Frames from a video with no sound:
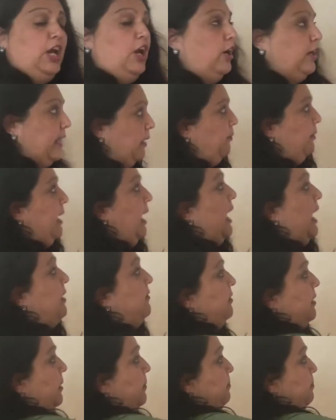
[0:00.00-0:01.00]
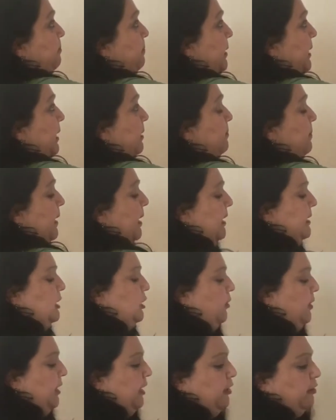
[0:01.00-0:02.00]
Okay, we have a big bear, and
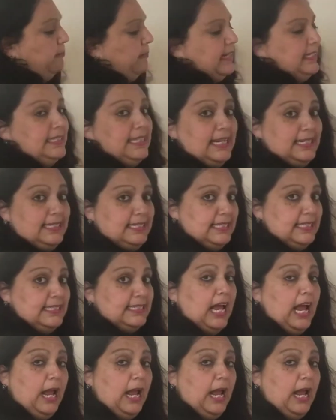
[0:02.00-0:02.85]
so here in my sentence,